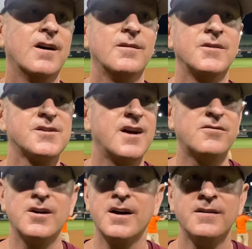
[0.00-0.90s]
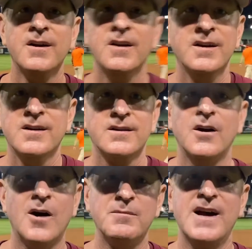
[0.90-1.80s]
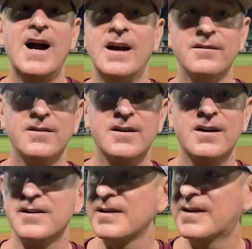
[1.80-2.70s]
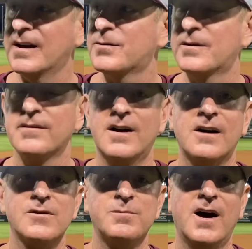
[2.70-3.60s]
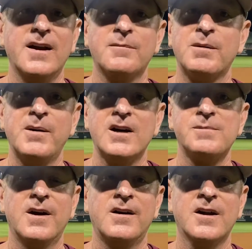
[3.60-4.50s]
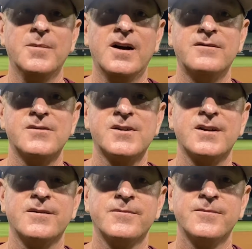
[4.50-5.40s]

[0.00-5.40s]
There's never any, you know, I'm tired, because he takes care of his body and prepares better than anybody I've ever seen.